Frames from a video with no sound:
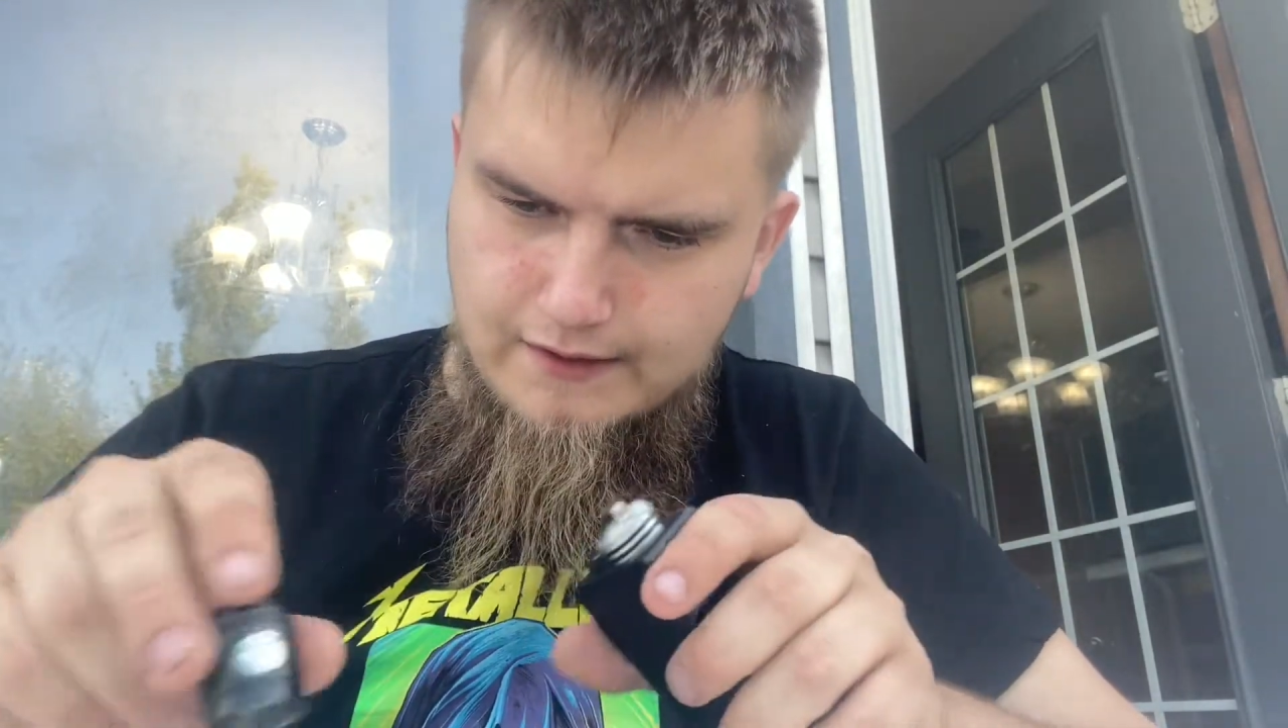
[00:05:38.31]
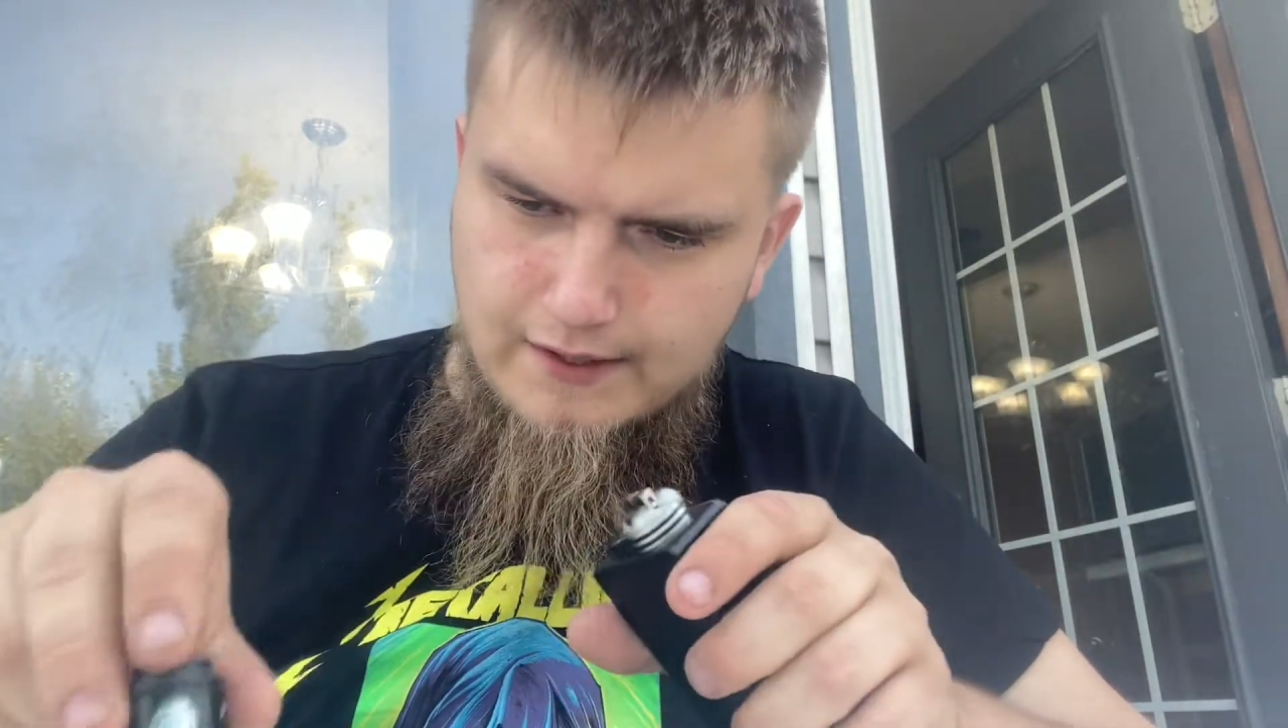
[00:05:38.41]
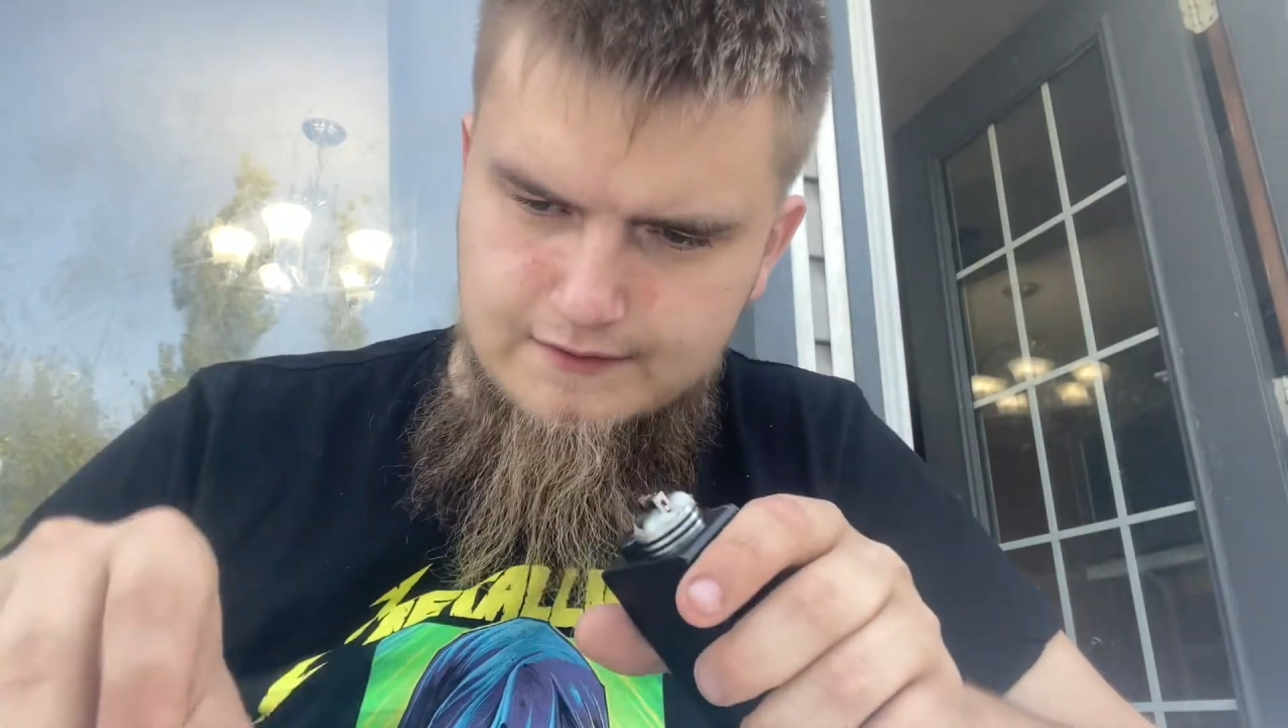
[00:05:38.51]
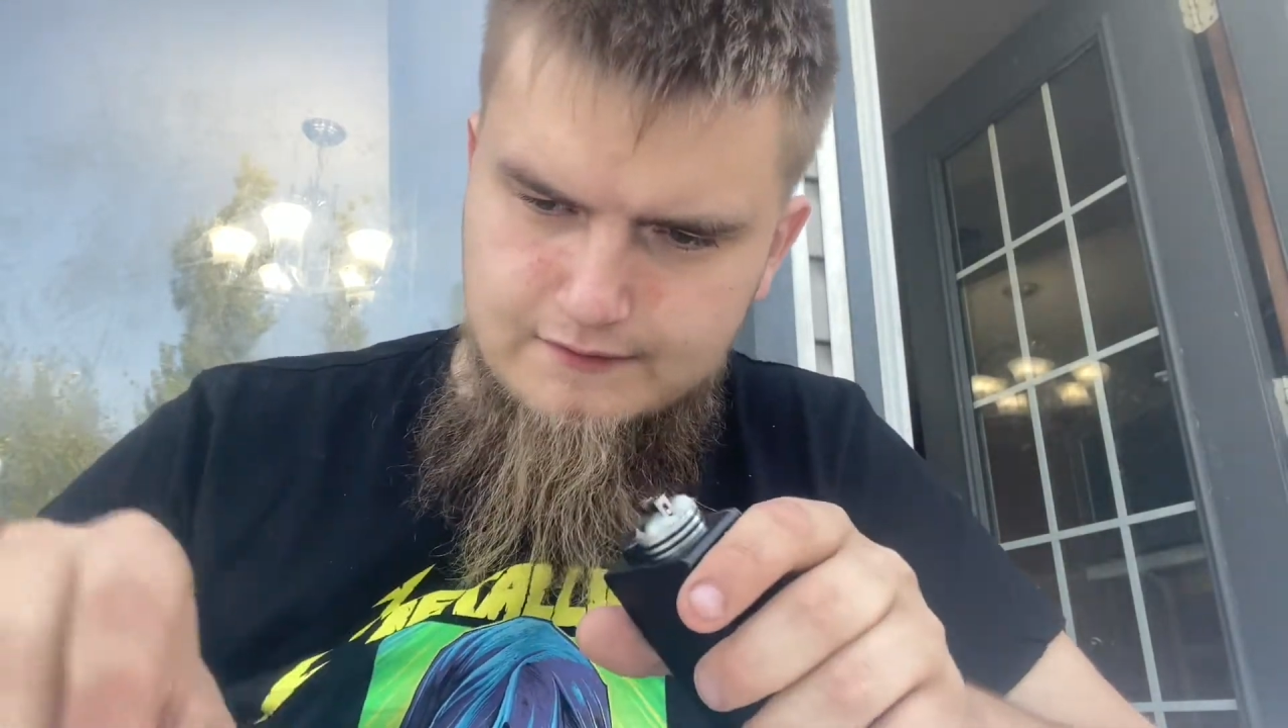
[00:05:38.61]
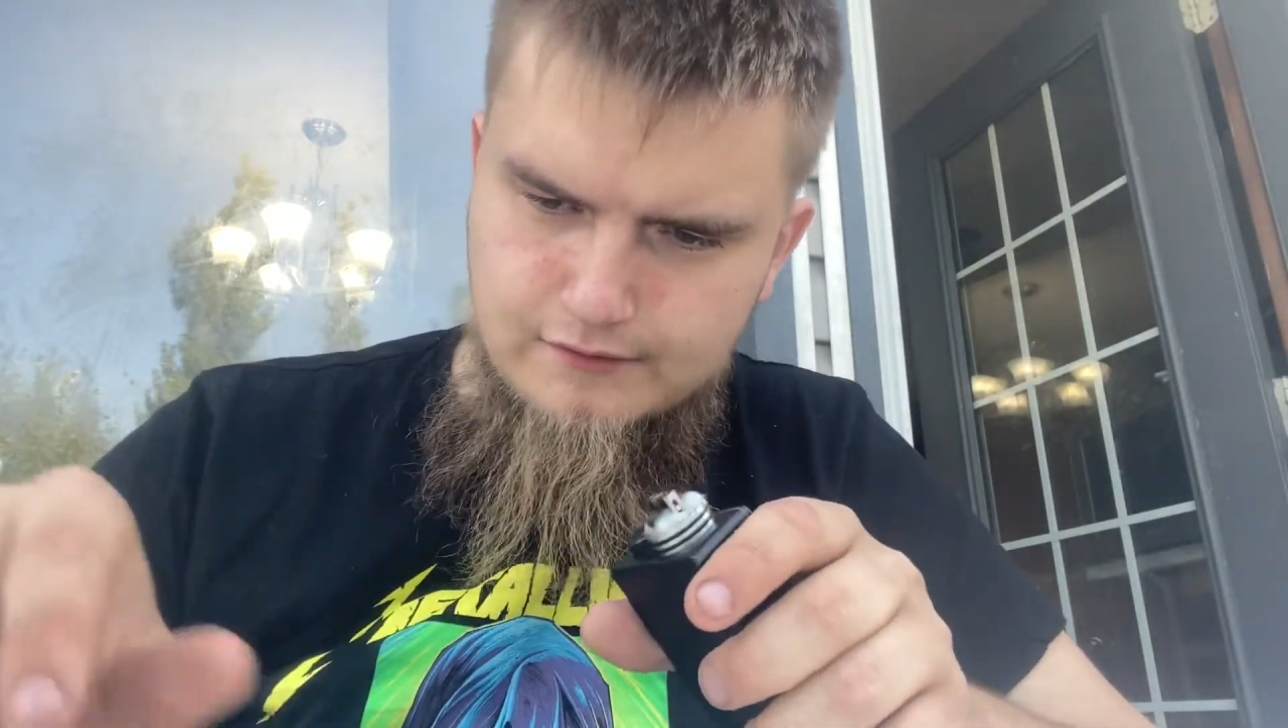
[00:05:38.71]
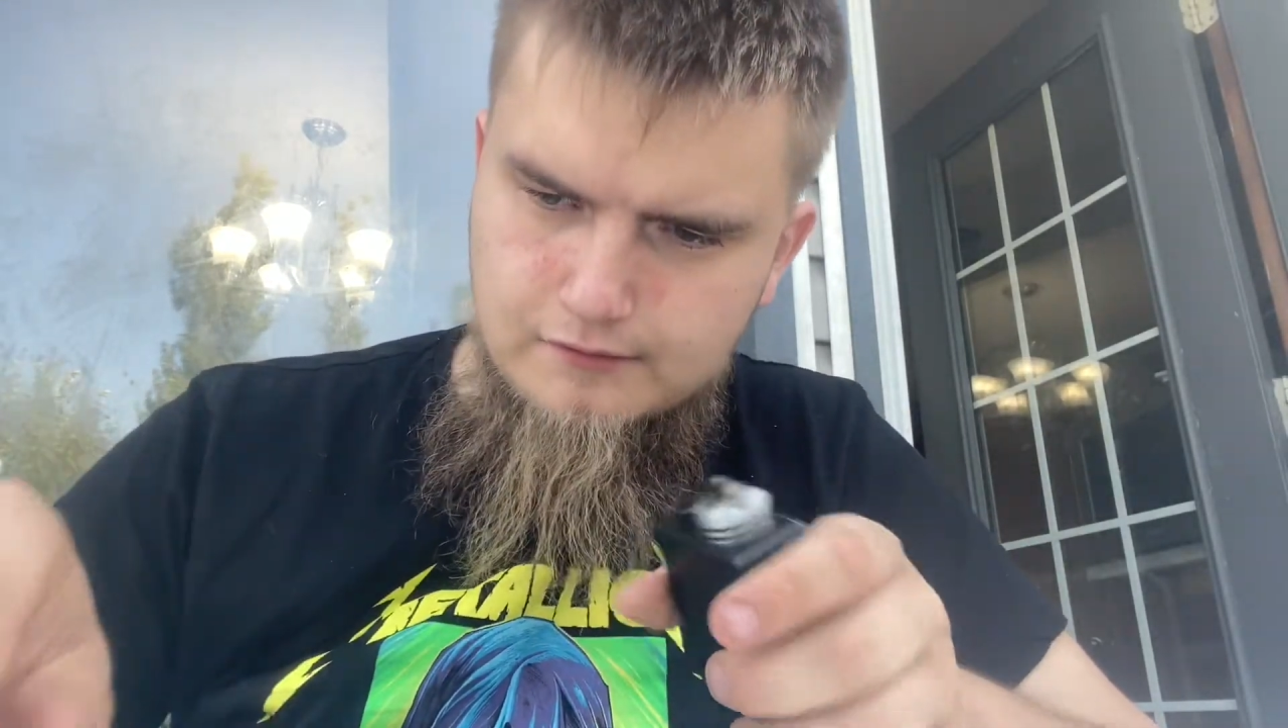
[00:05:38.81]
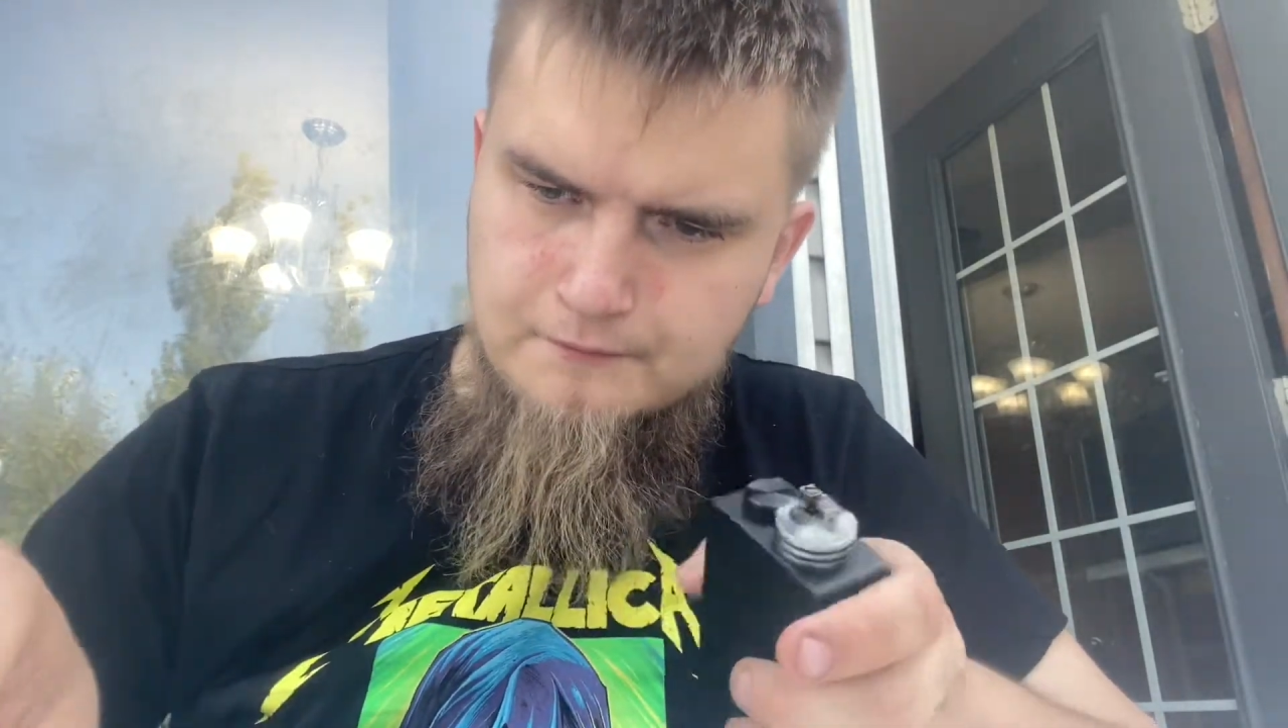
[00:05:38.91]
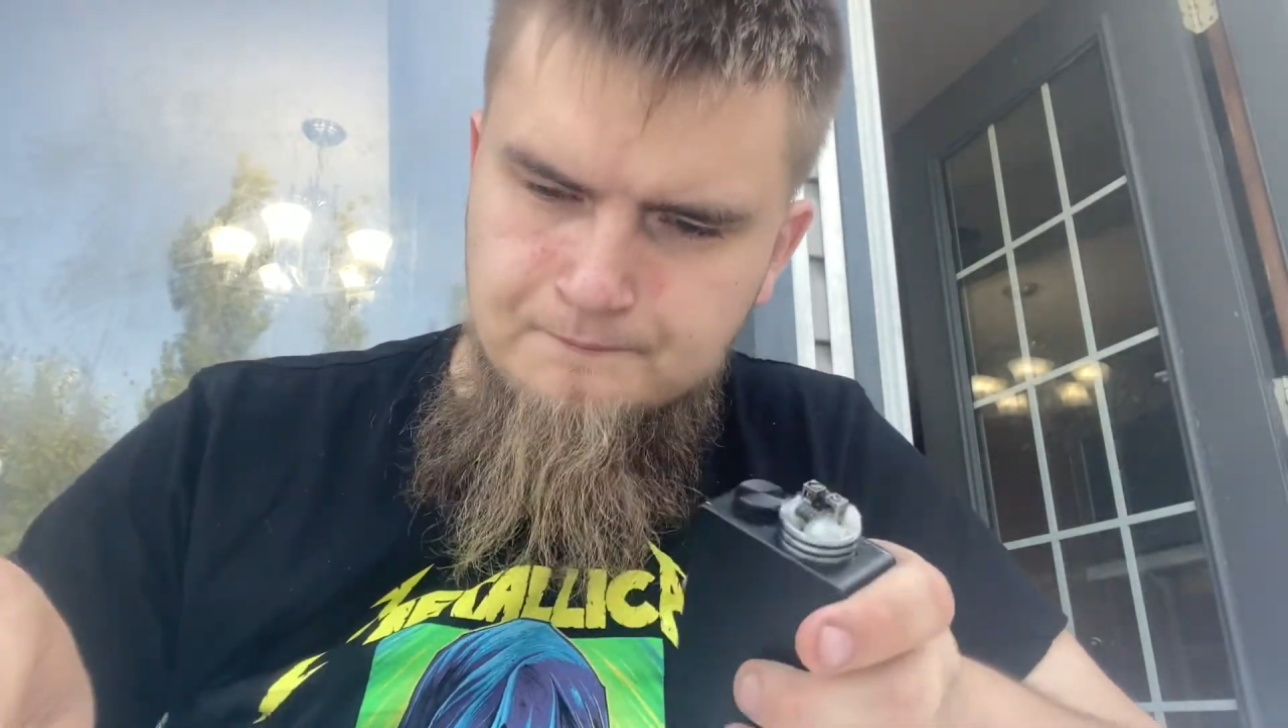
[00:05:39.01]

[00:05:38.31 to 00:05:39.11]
that, so